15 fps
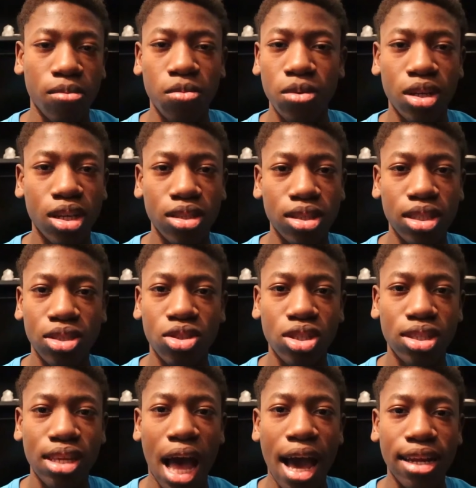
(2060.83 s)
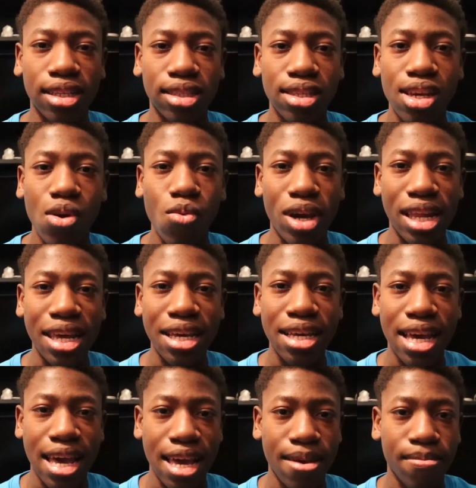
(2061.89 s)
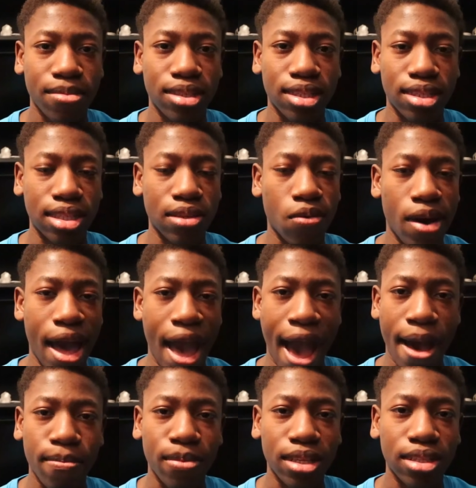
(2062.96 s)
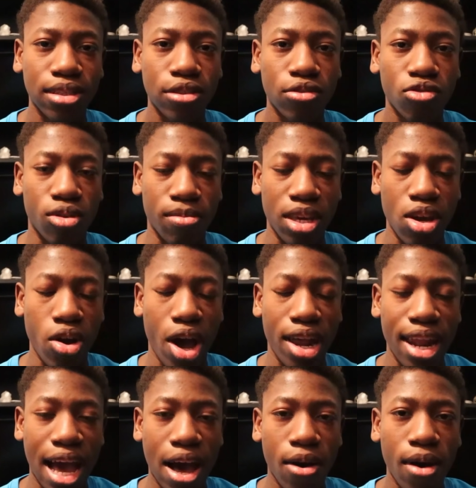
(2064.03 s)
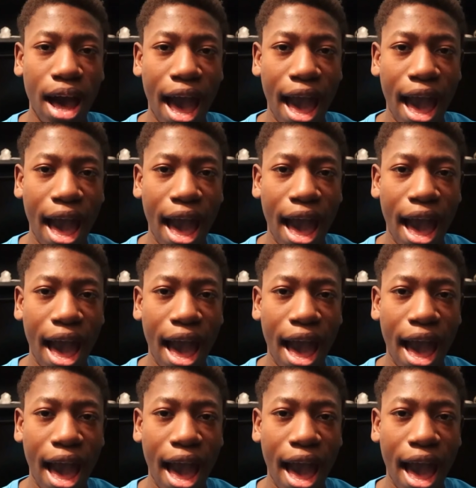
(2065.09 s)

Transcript: Because it's just honestly a waiting game to see what happens from here on out.